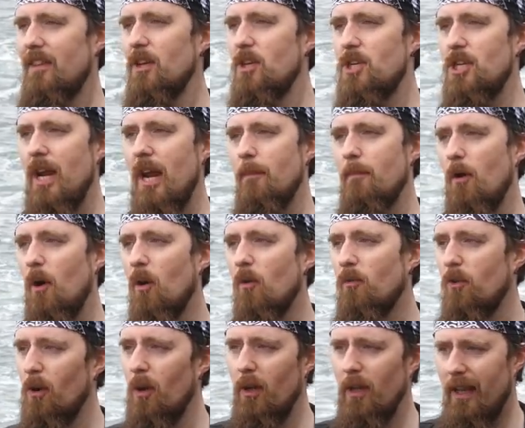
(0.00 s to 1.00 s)
the shape
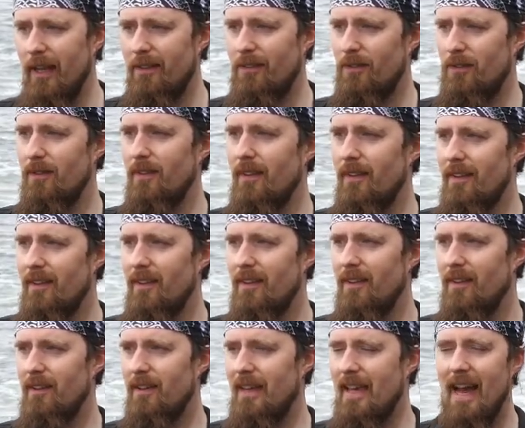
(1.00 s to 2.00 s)
overall. It's
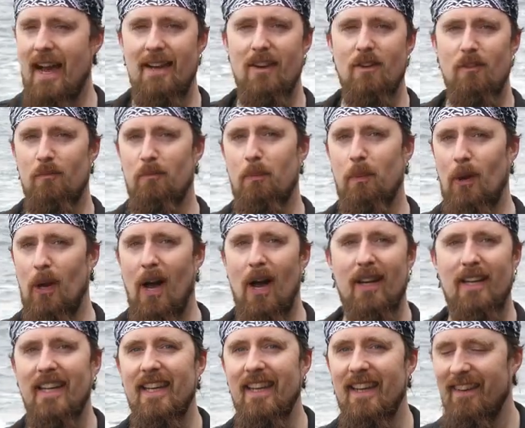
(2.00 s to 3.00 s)
kind of
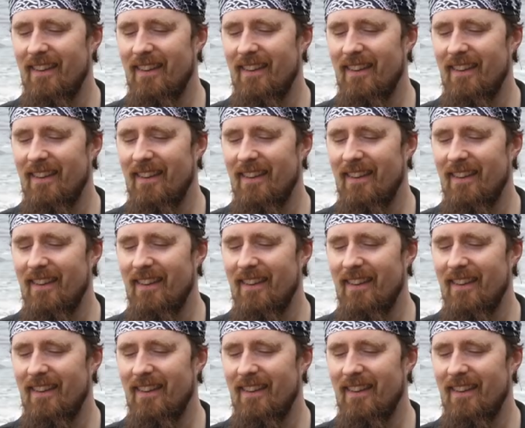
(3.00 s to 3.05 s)
blocky,